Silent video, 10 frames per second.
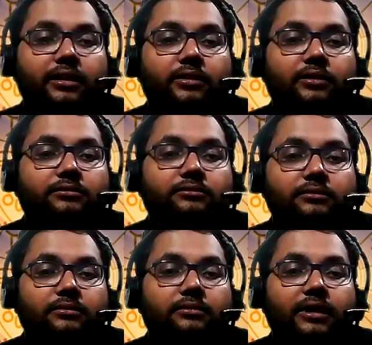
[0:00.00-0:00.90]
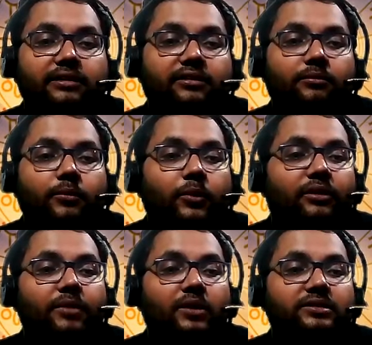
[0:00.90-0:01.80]
you know it's
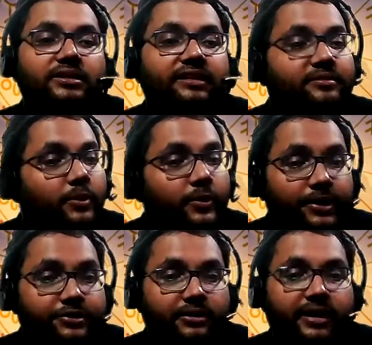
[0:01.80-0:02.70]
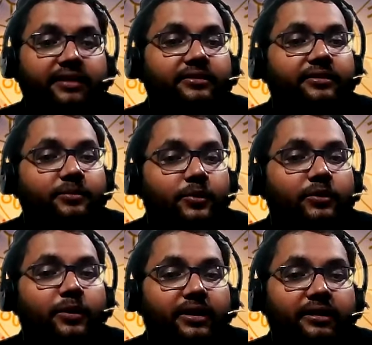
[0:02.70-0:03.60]
more about exploration cancer is more
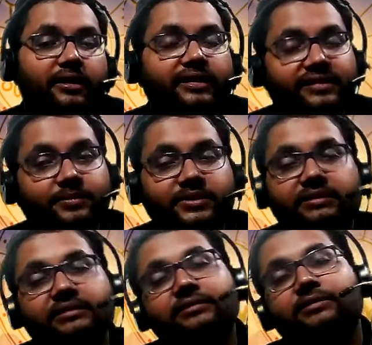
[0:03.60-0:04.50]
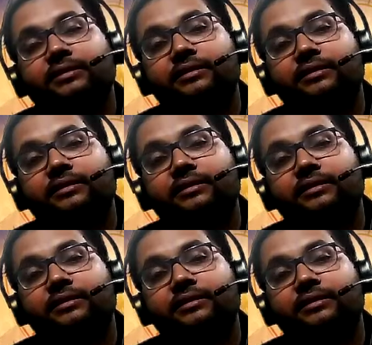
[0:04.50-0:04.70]
about acceptance